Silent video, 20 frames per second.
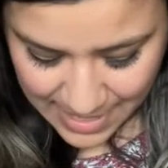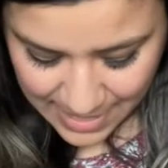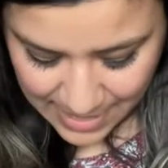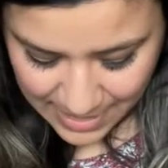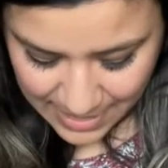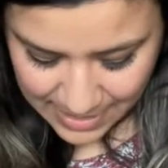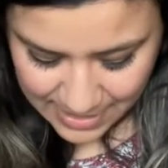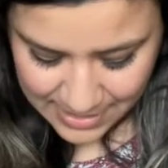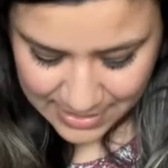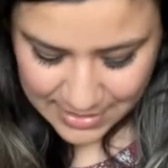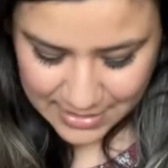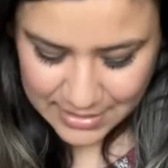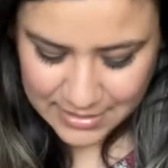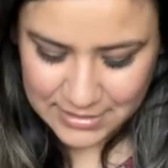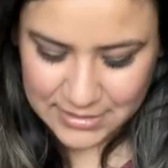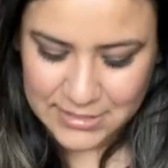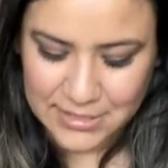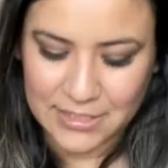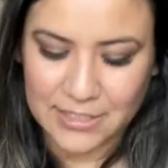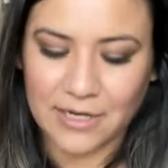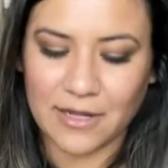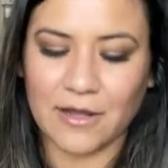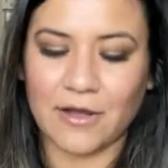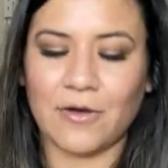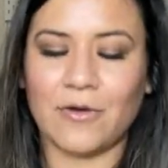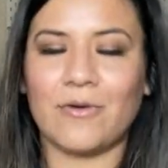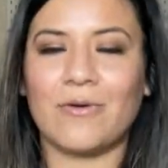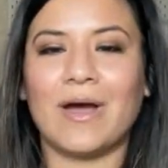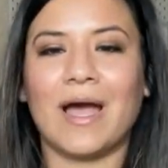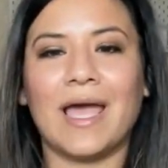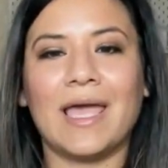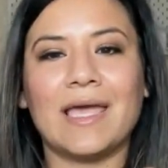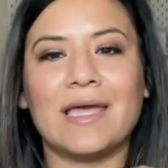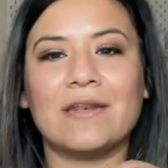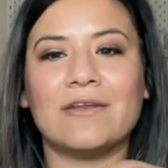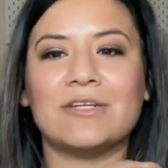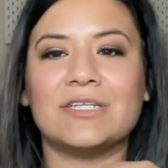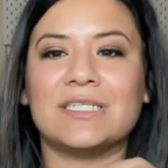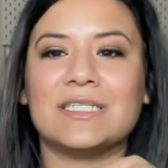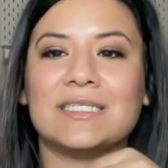And you know, I
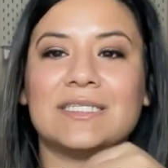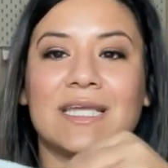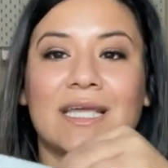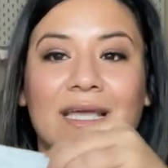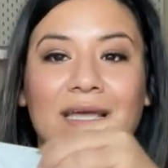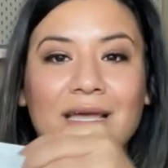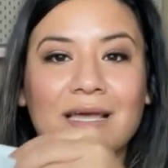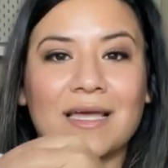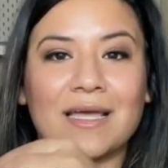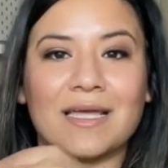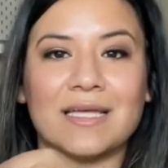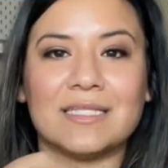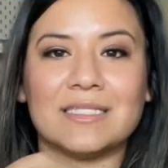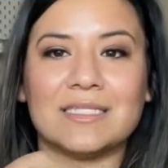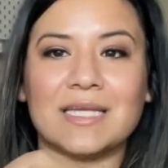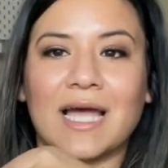understand.